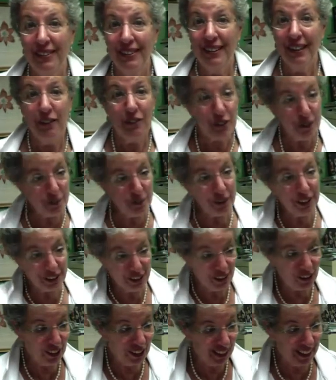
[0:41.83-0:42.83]
If you put
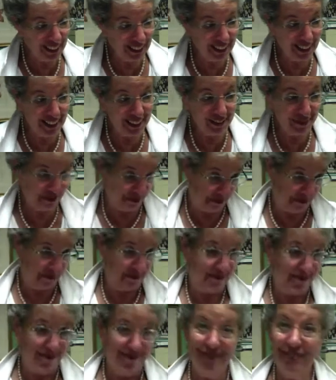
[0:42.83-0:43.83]
your hand out,
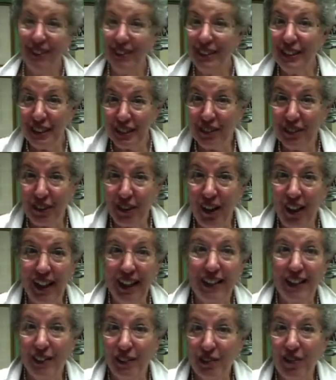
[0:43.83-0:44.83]
you can use your
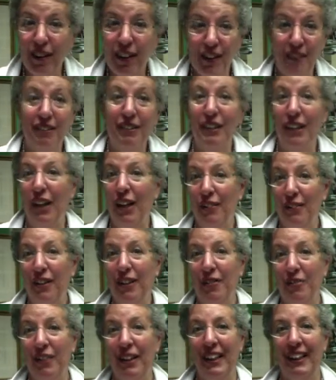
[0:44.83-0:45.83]
hand or follow along
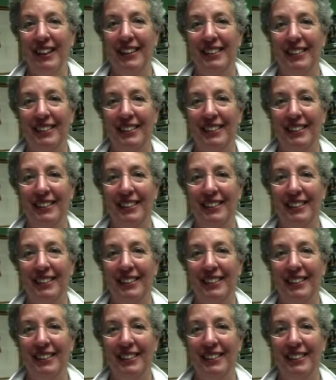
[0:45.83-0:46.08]
with me.